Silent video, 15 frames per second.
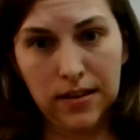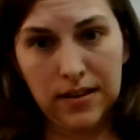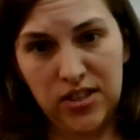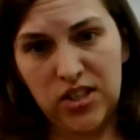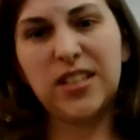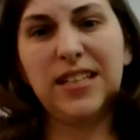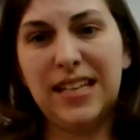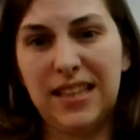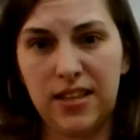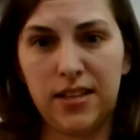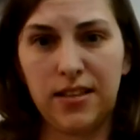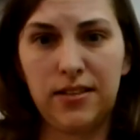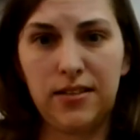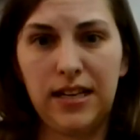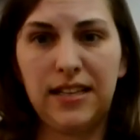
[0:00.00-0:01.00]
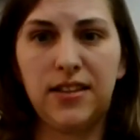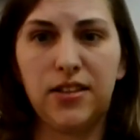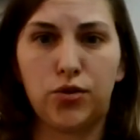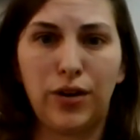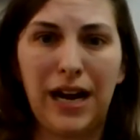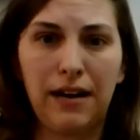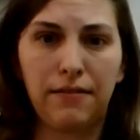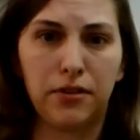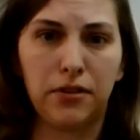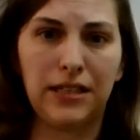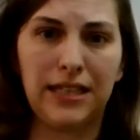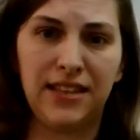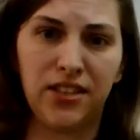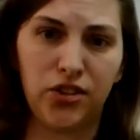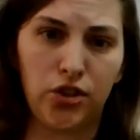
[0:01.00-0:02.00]
Just in the in the travel,
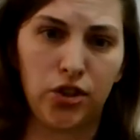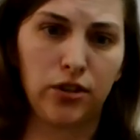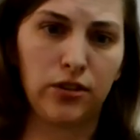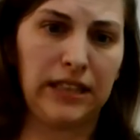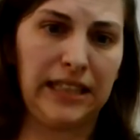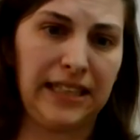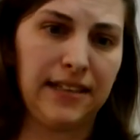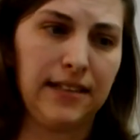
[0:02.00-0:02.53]
in the journey,